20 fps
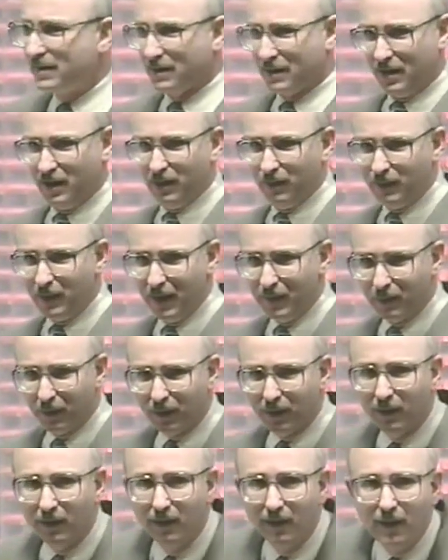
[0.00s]
it kill
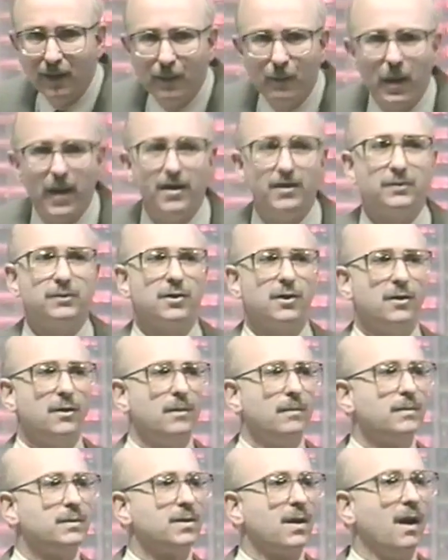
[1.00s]
people, but in
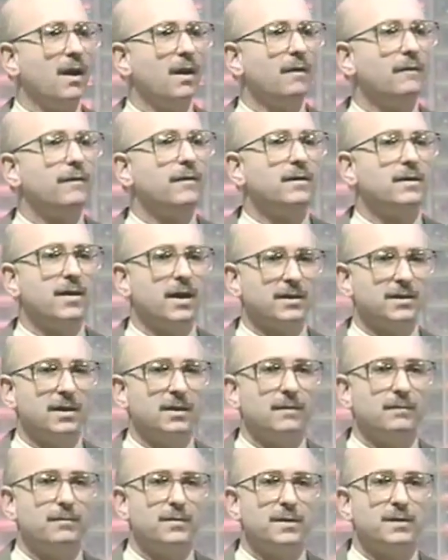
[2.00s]
terms of does it
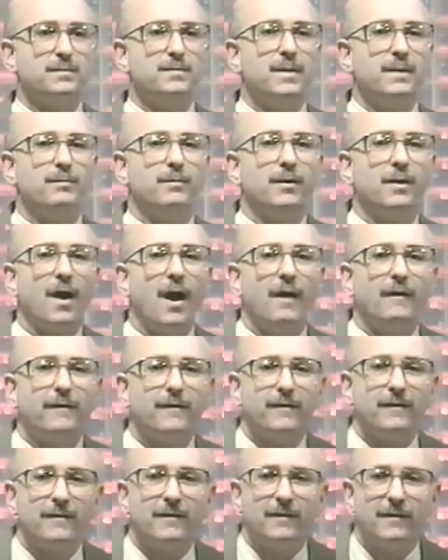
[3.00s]
piss people off.
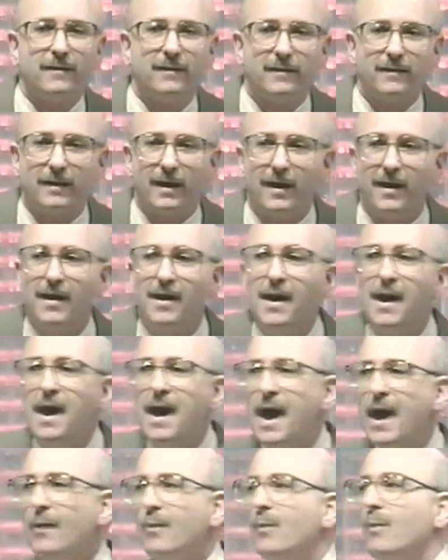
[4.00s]

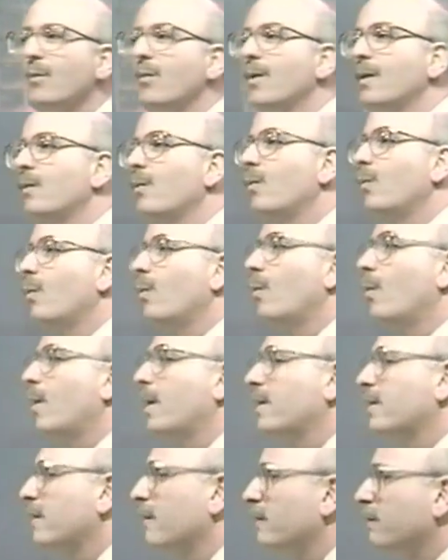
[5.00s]
And wh-
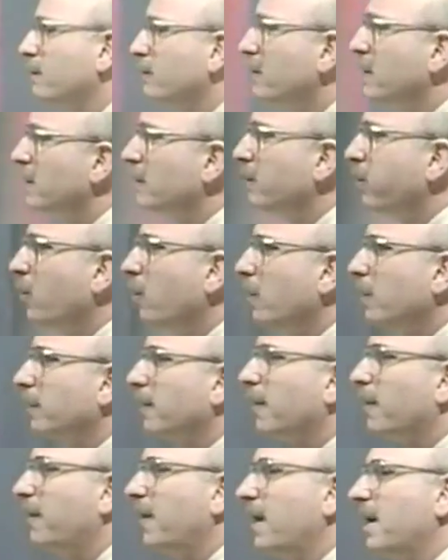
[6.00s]
one of the
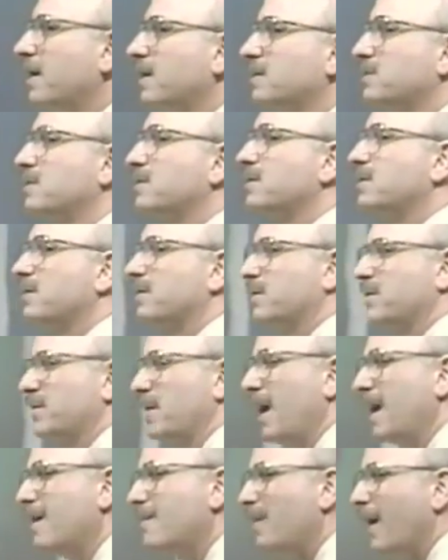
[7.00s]
important things to
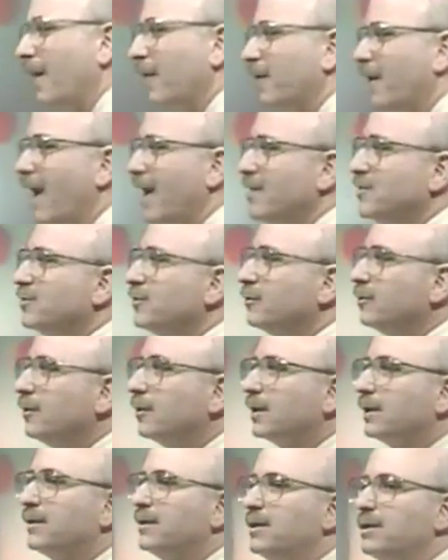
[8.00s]
say about that is you
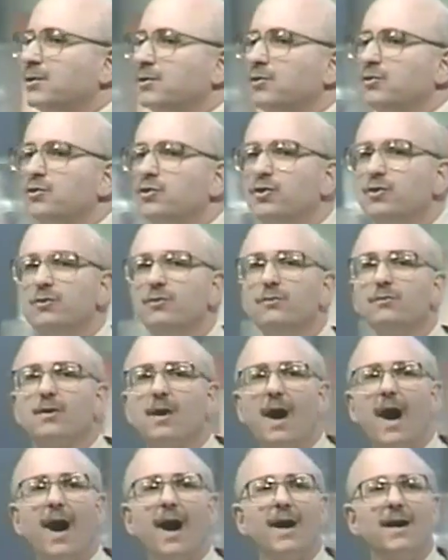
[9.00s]
look at these two
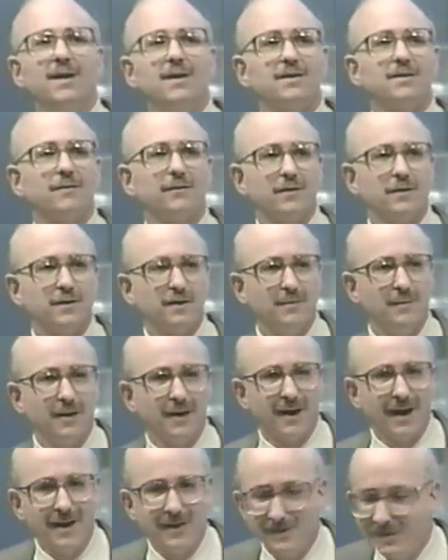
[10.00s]
kinds of risk
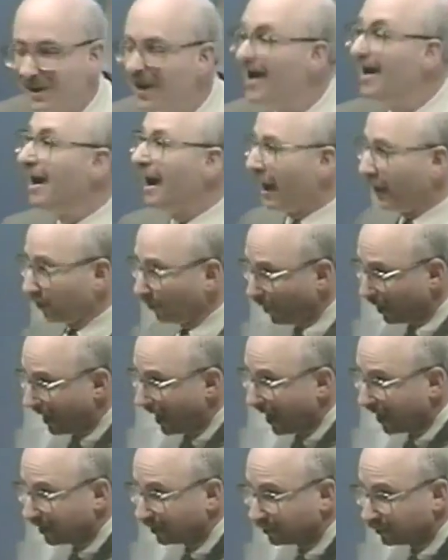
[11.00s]
communication on the one
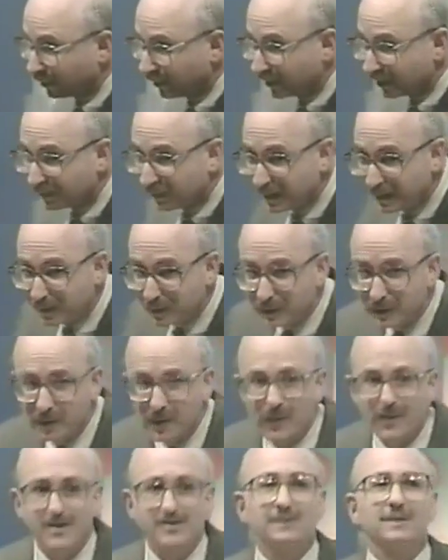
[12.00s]
hand, alerting people to
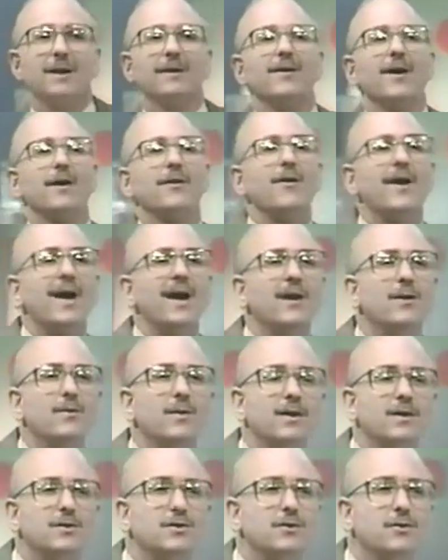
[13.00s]
the risk, on the other hand,
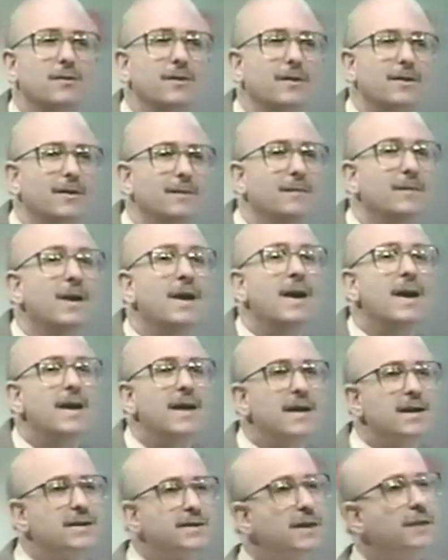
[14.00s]
reassuring them
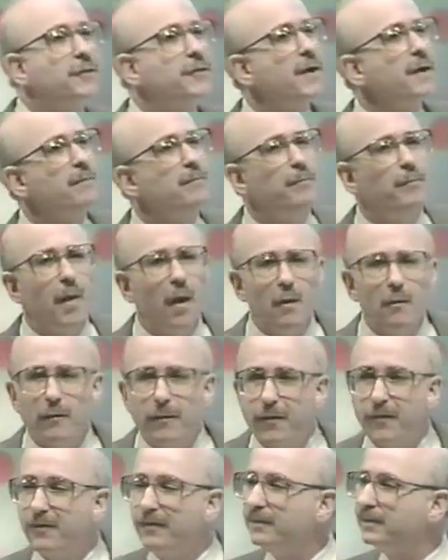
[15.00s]
is that they're
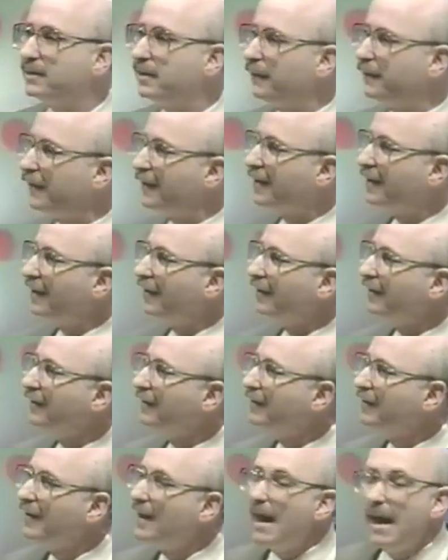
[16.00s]
both difficult.
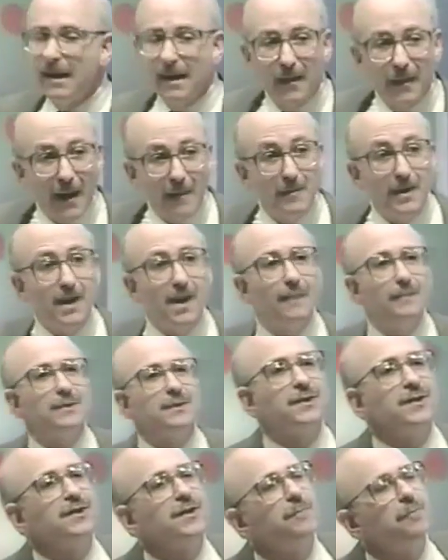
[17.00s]
Now, that may come
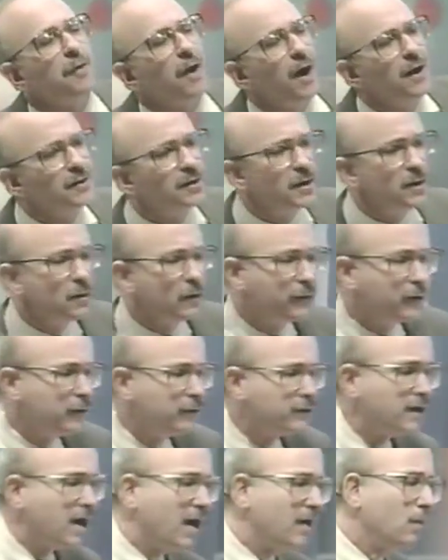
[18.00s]
surprise to you if
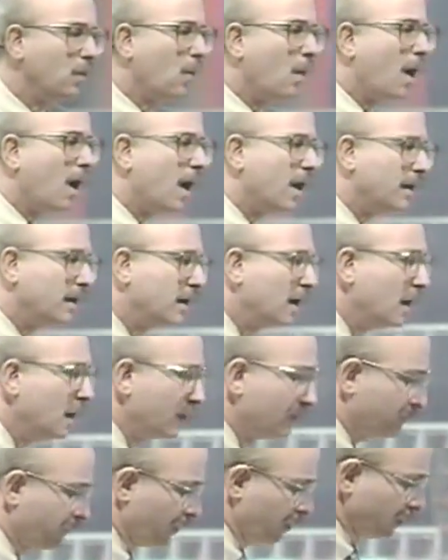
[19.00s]
you've done one for a